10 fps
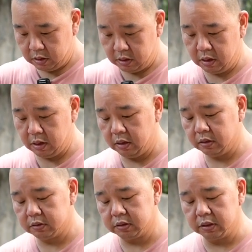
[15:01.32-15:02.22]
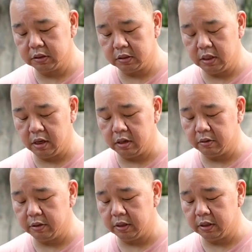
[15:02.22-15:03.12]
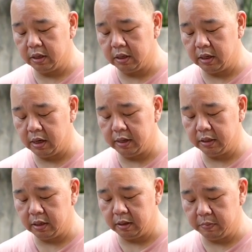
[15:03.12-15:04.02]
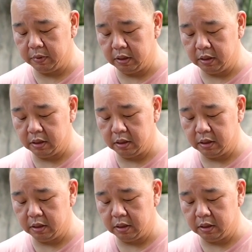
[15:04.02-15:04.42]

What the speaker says: Okay, since they are already aligned, let me